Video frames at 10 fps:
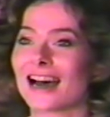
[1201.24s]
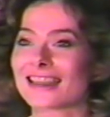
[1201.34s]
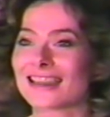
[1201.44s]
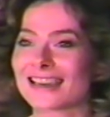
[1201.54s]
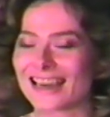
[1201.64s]

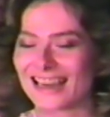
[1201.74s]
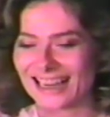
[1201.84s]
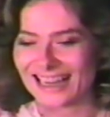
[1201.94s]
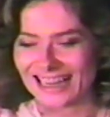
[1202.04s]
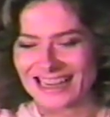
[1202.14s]
I
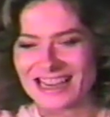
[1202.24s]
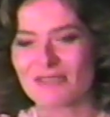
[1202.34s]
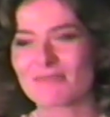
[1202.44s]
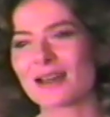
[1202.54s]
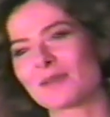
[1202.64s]

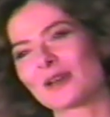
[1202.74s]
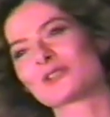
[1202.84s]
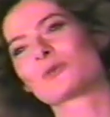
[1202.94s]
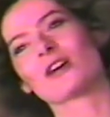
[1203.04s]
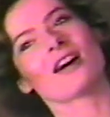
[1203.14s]
think my
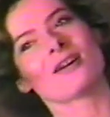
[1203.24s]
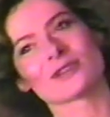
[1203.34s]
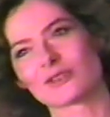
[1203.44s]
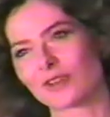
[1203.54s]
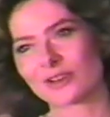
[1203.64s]
parents were always